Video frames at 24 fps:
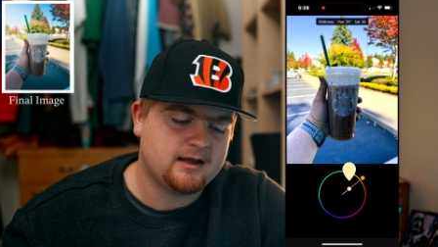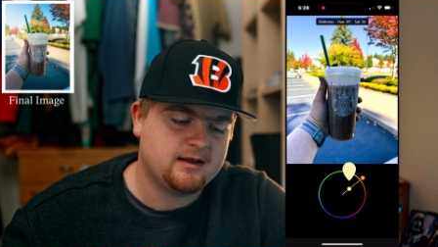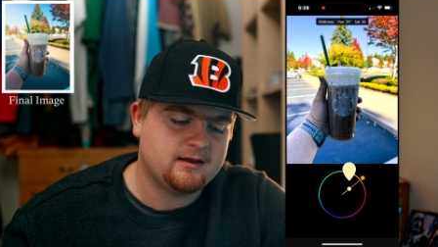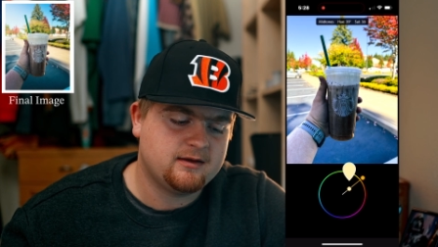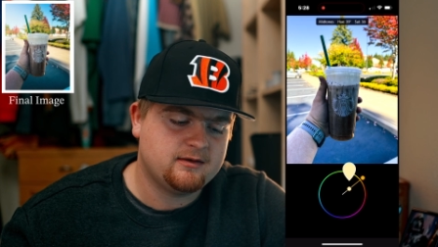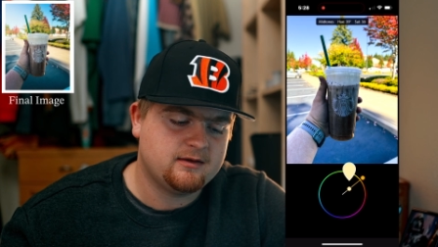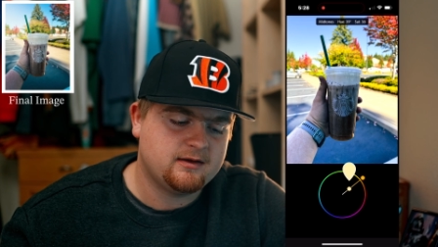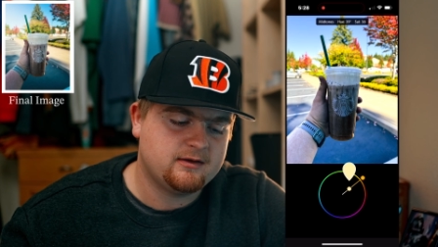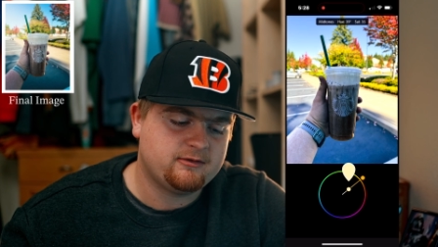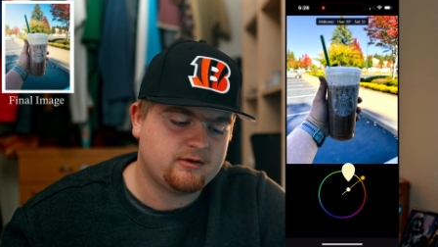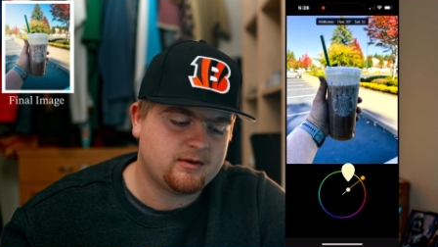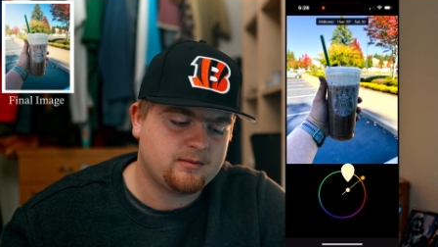I,
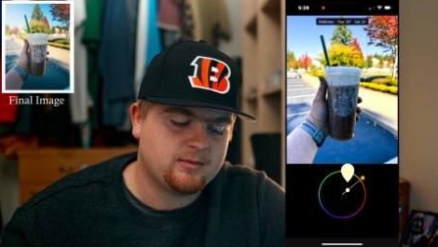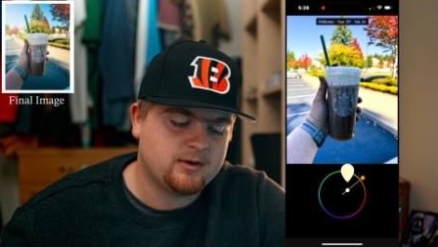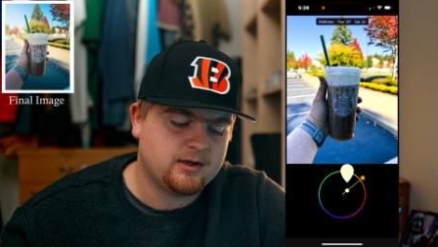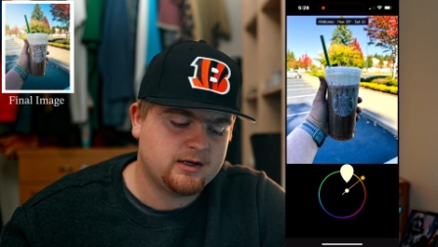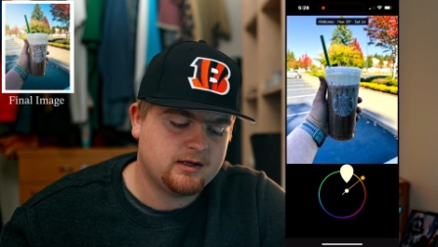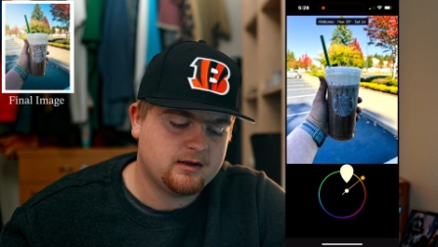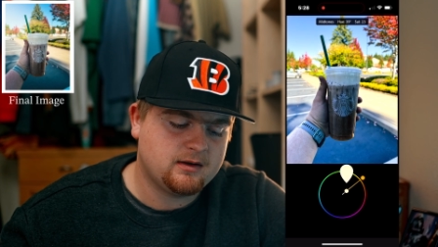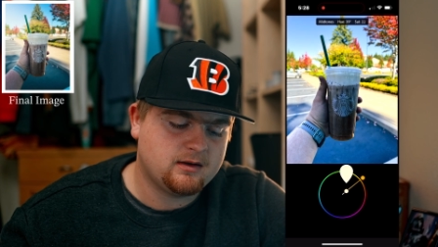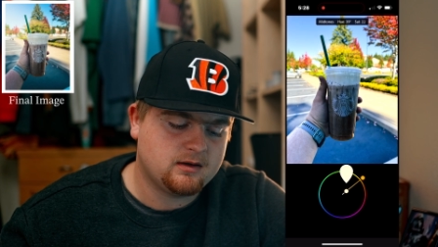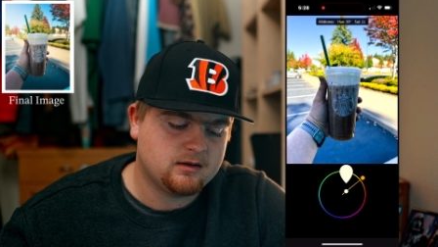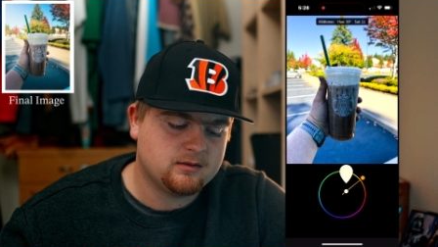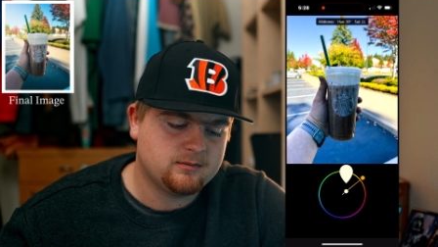if I bring
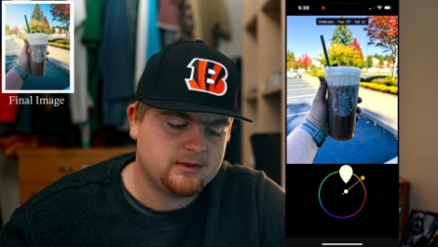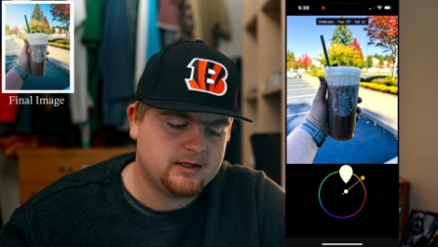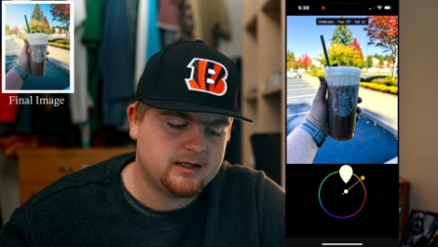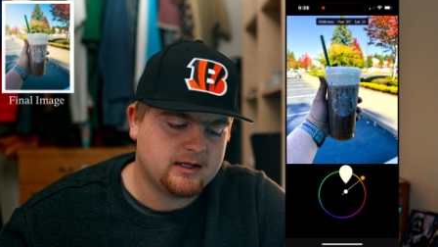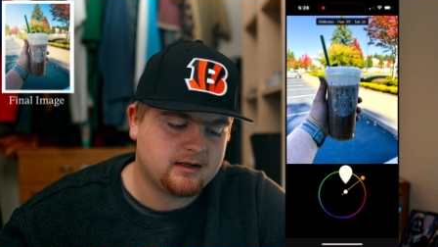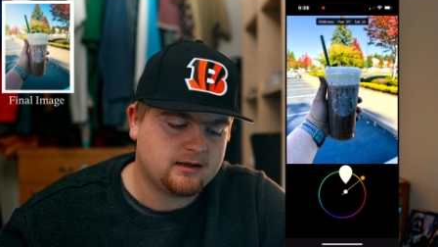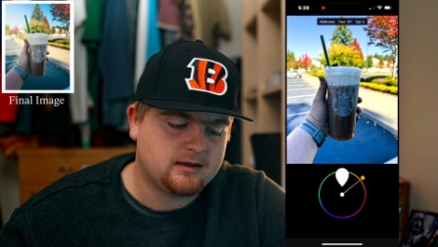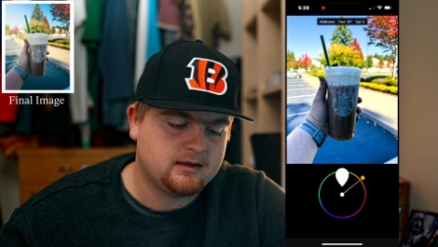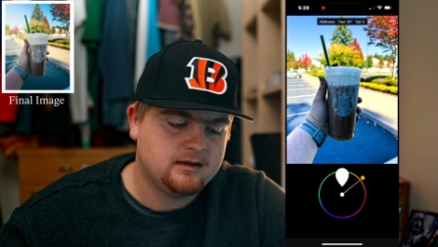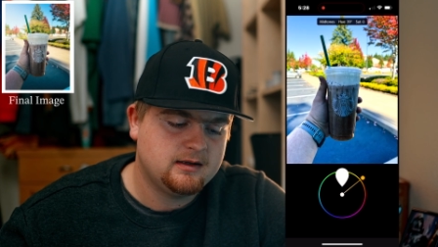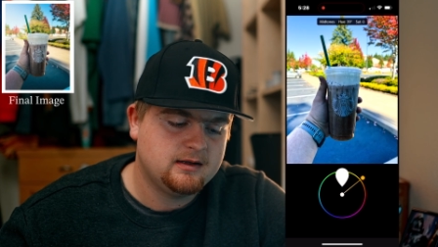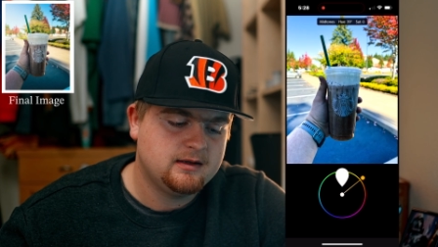it all the way
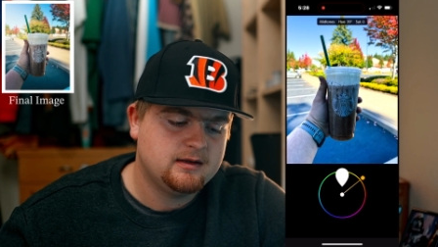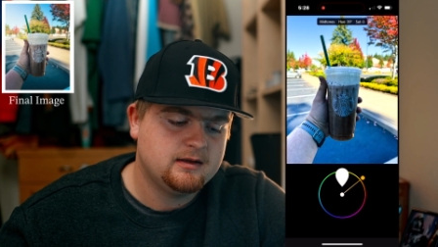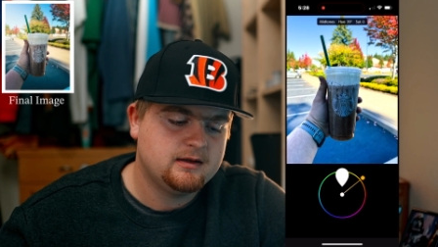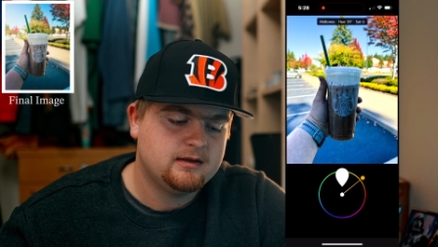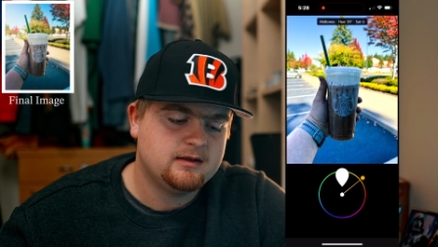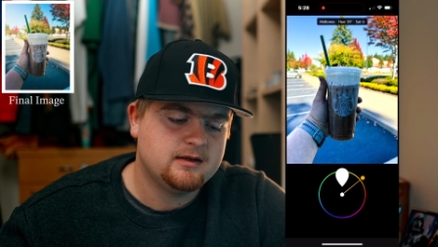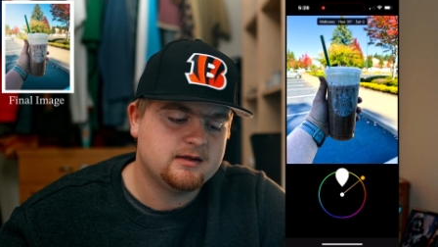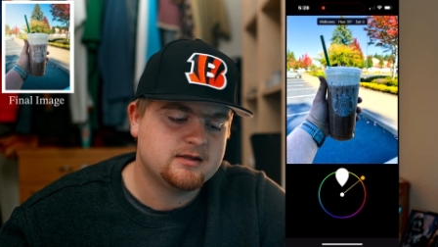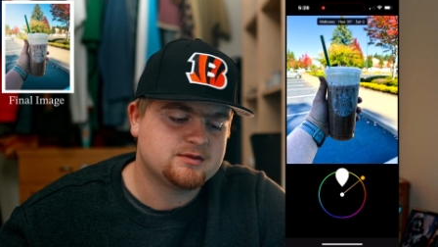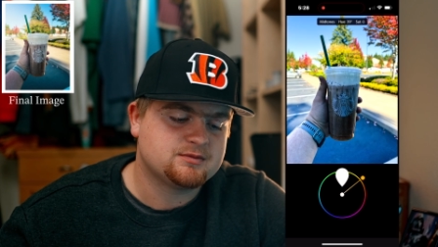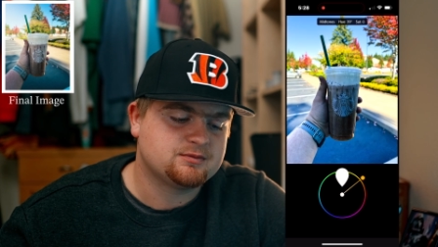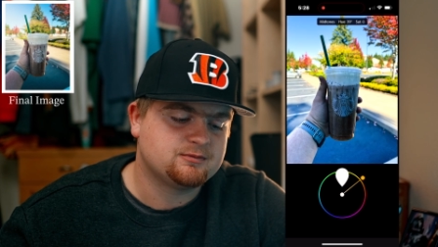down,
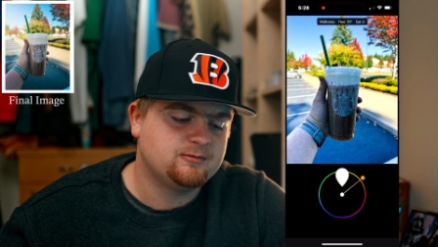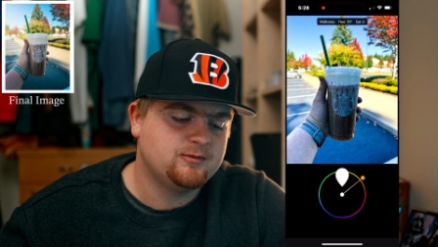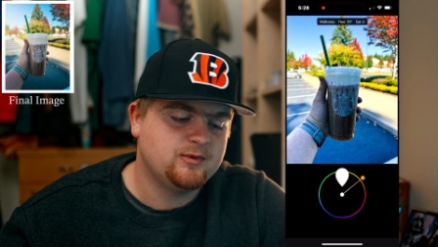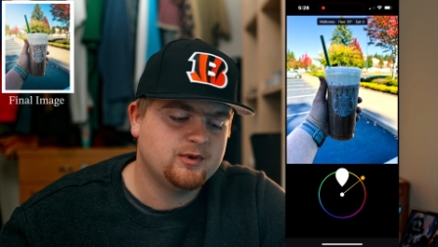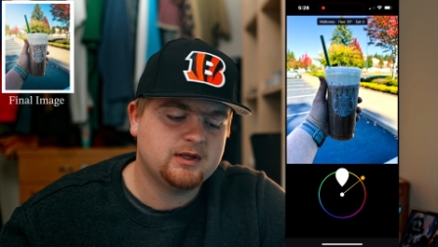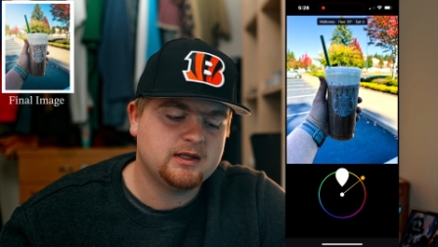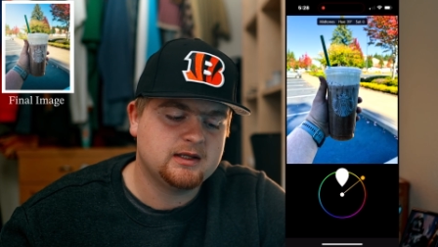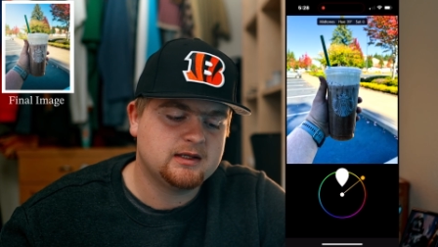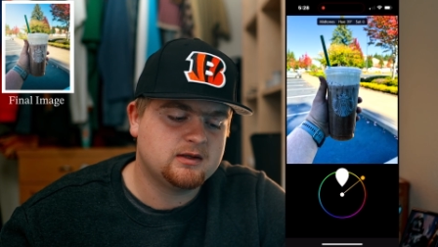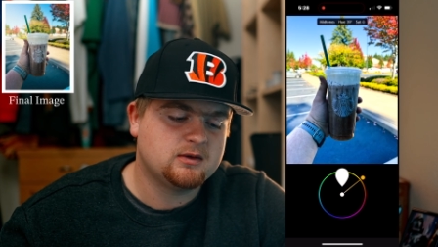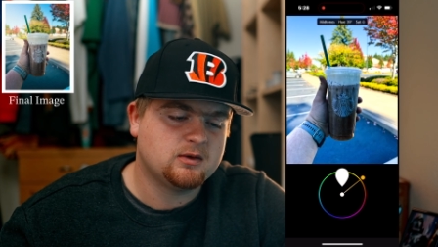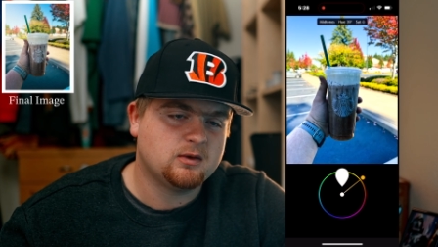it's really